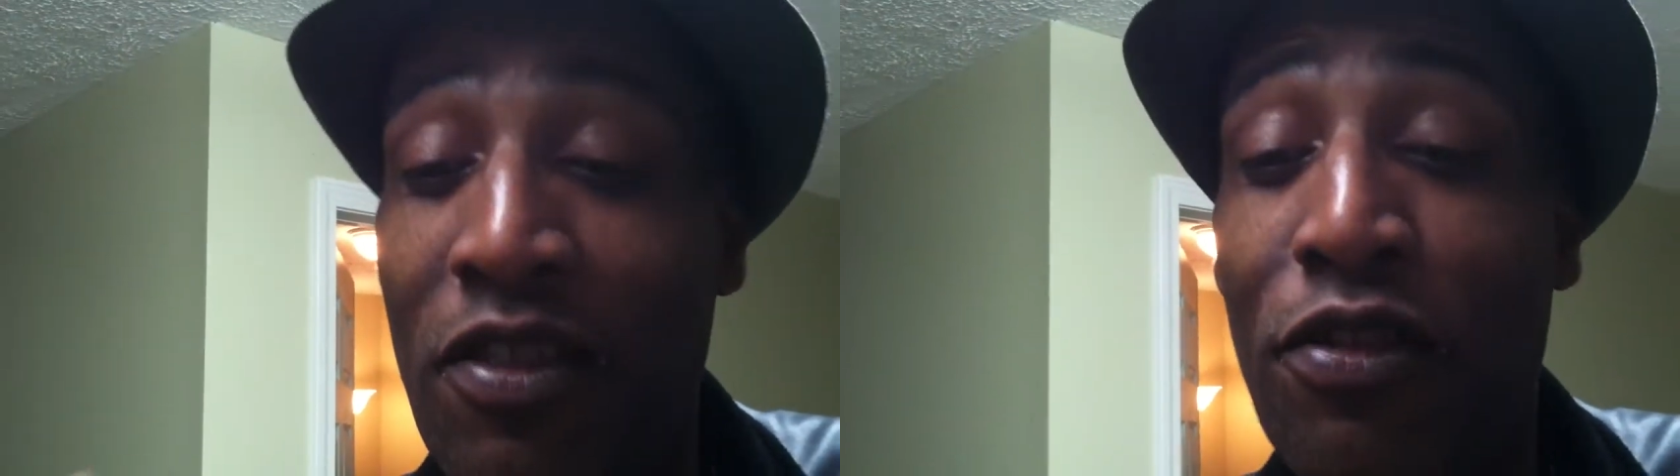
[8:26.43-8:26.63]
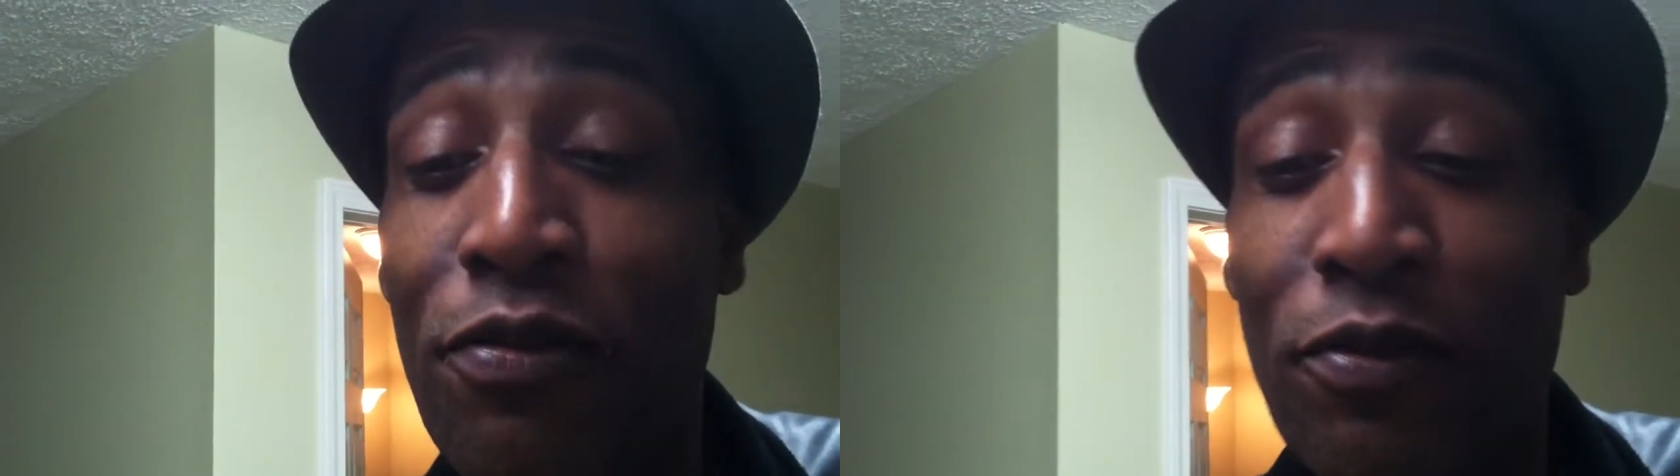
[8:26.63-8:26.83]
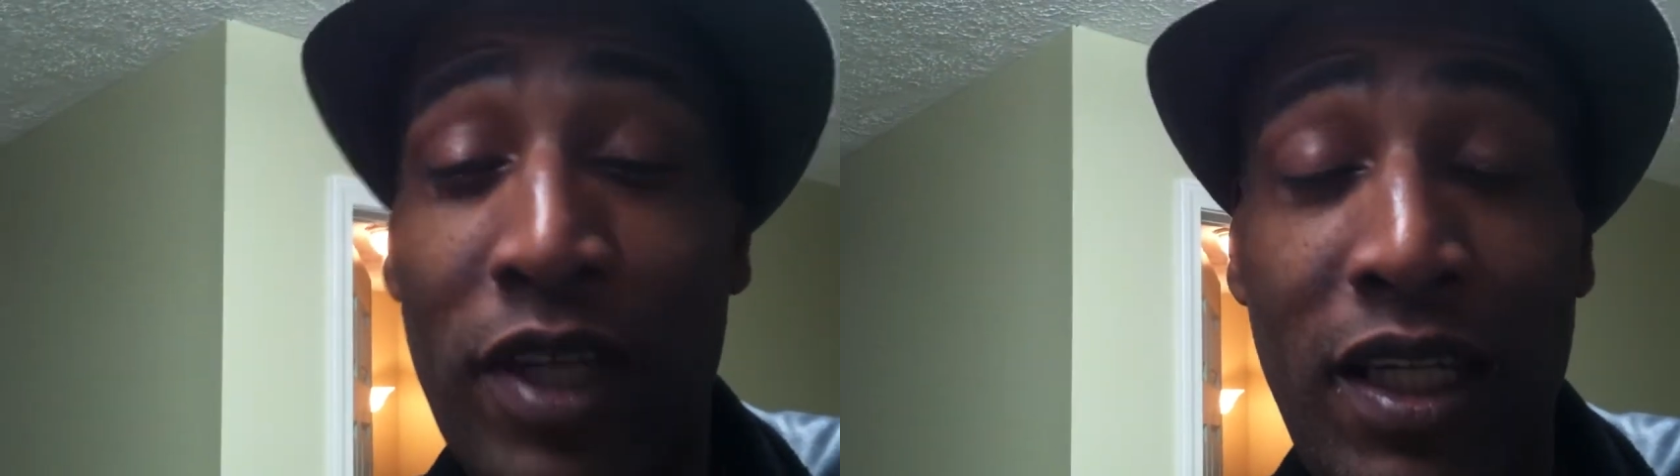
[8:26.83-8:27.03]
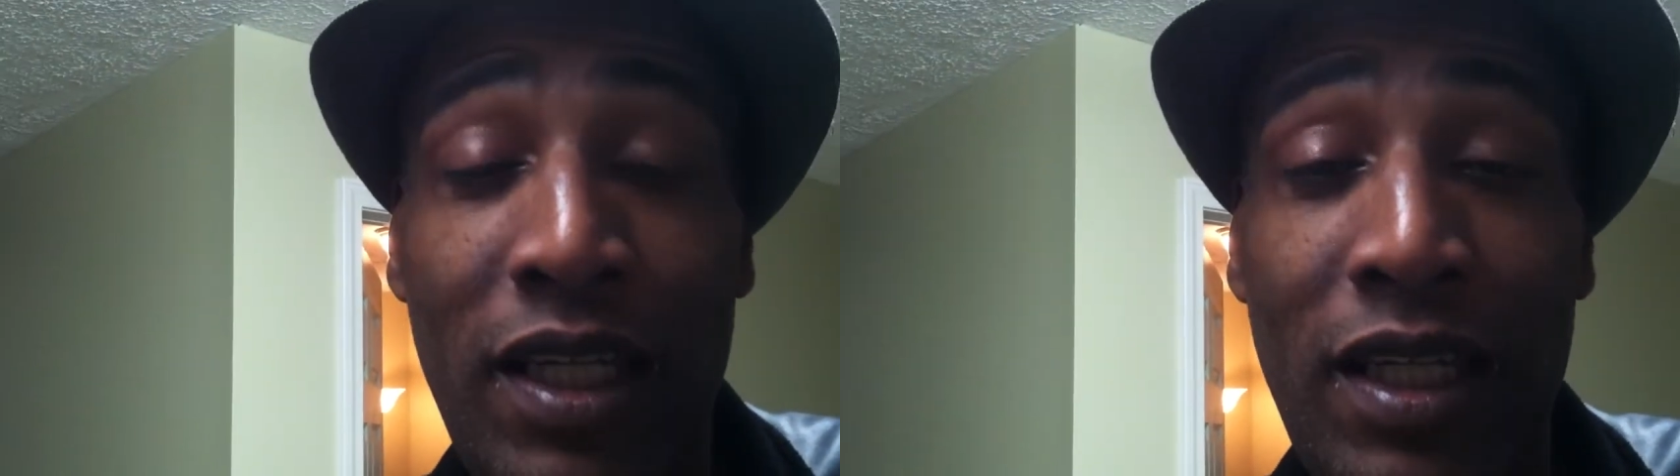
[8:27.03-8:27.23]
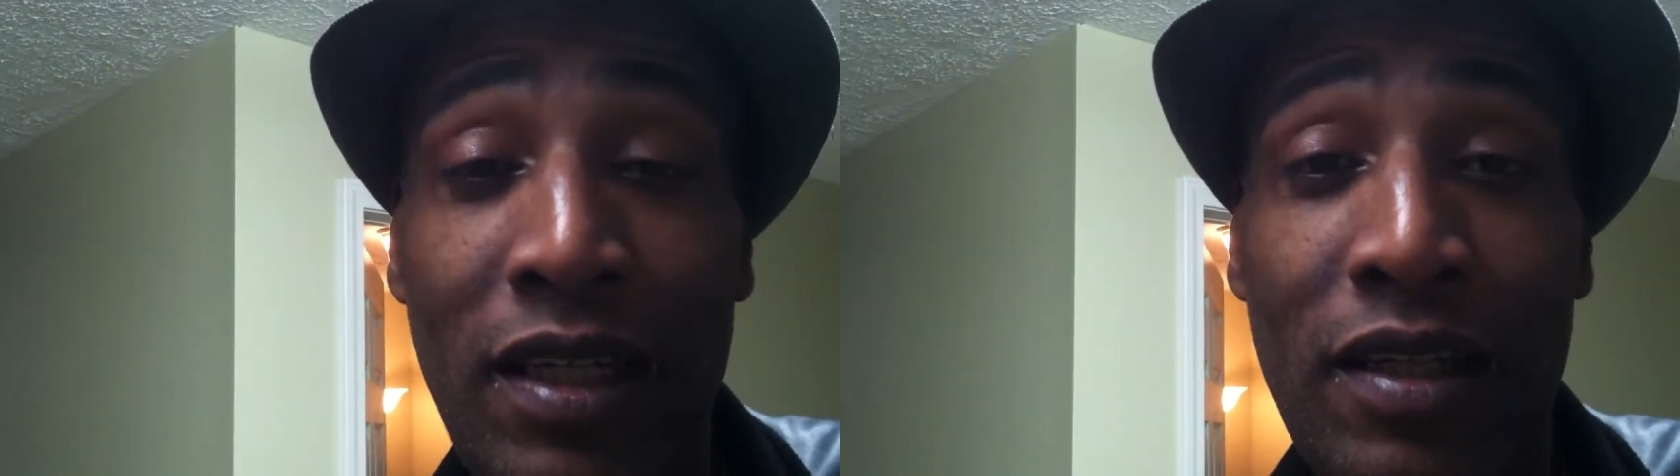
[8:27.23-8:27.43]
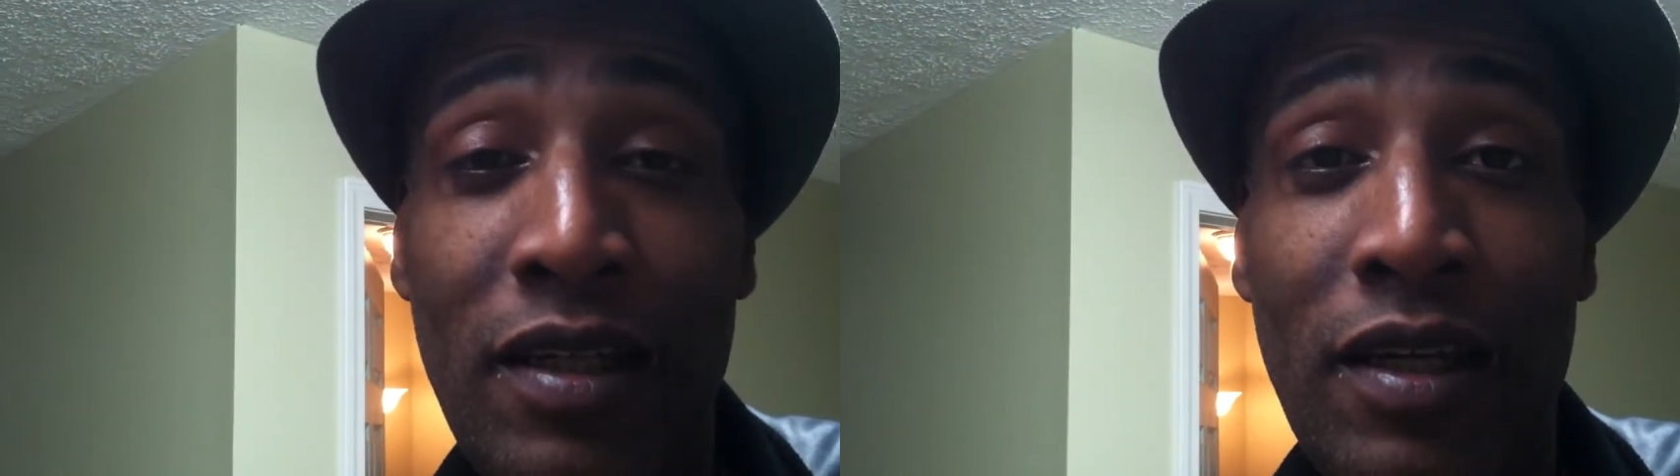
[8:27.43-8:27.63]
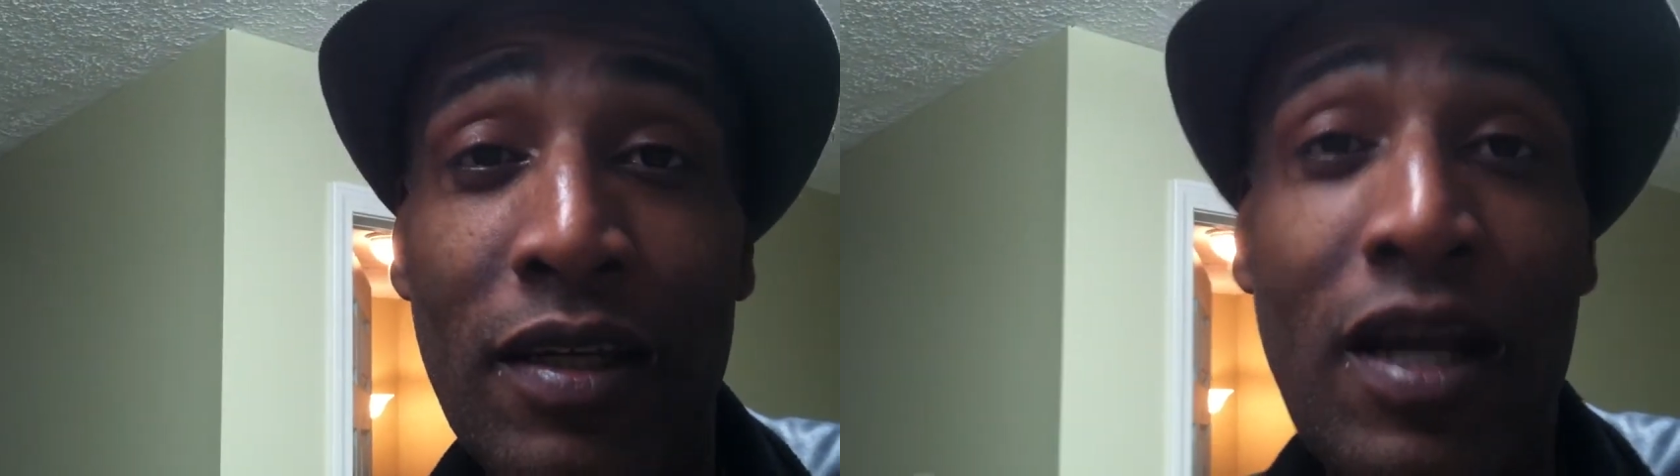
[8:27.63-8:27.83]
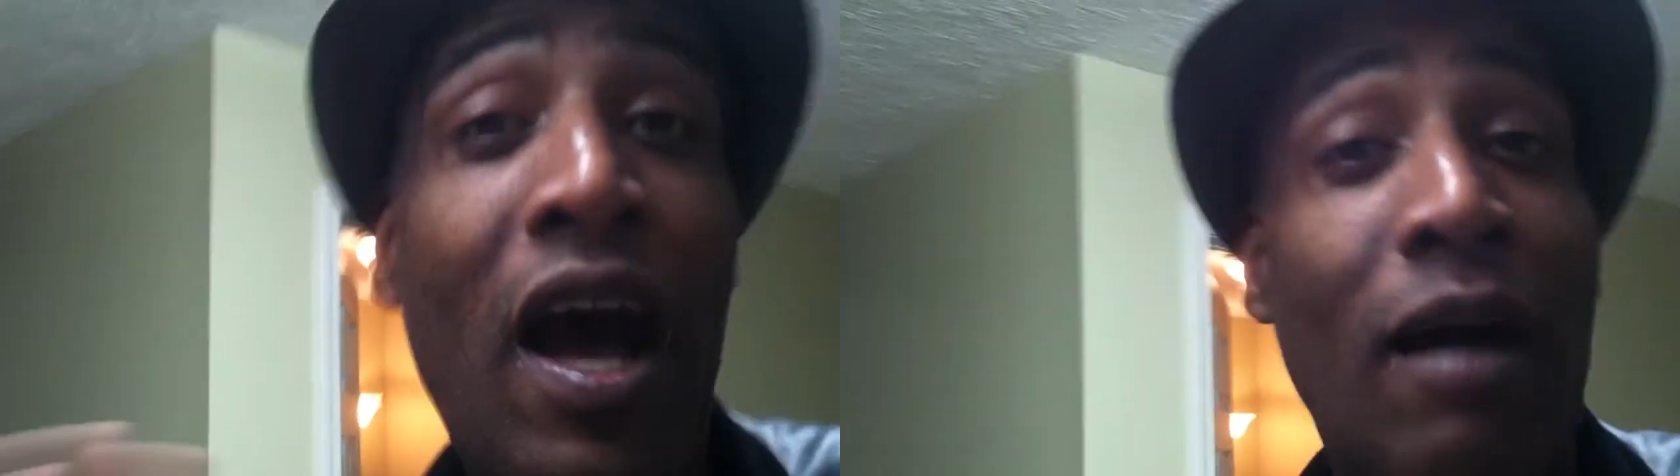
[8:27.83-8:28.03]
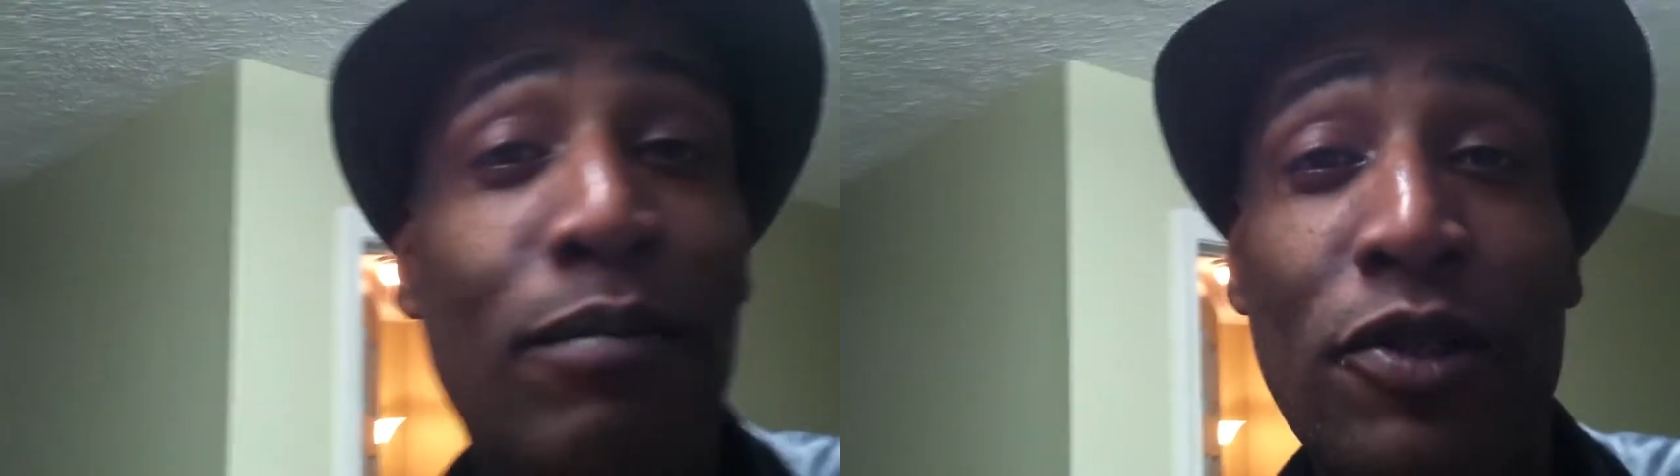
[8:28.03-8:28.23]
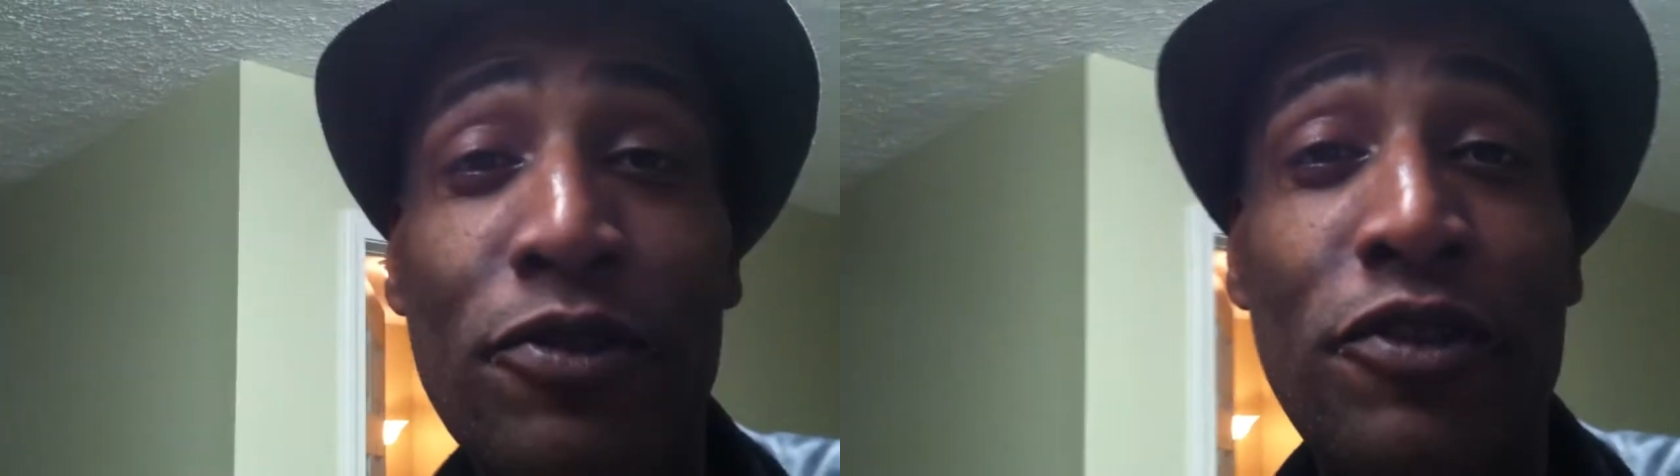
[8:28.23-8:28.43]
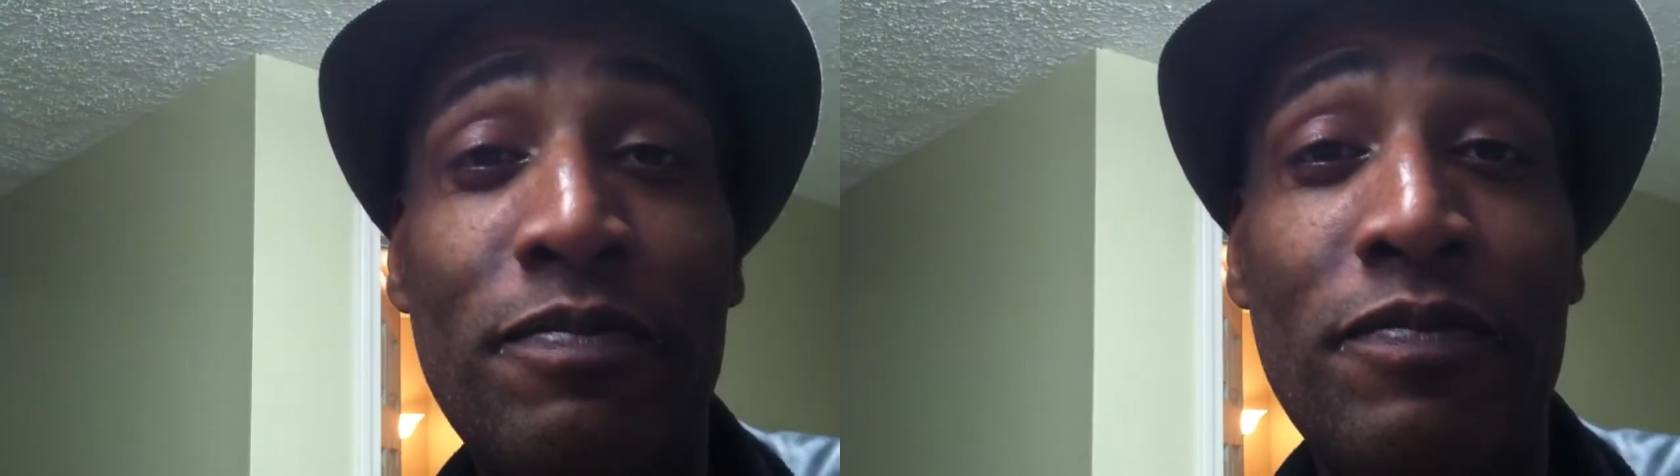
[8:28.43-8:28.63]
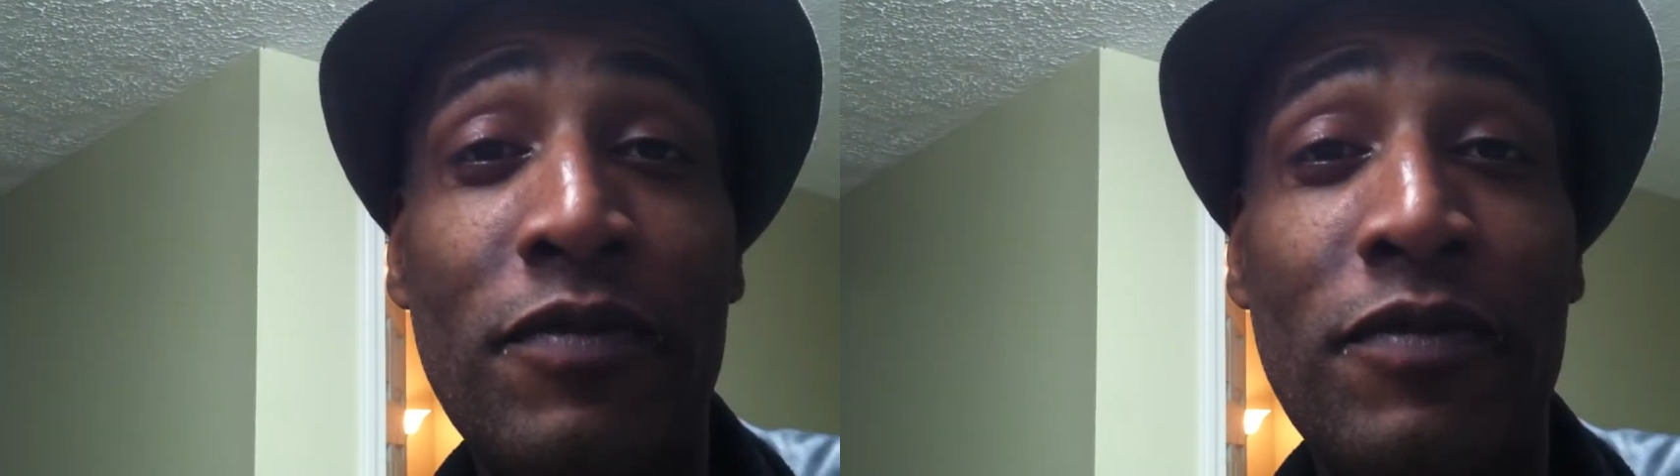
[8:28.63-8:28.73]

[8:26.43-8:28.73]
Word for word: three cobblers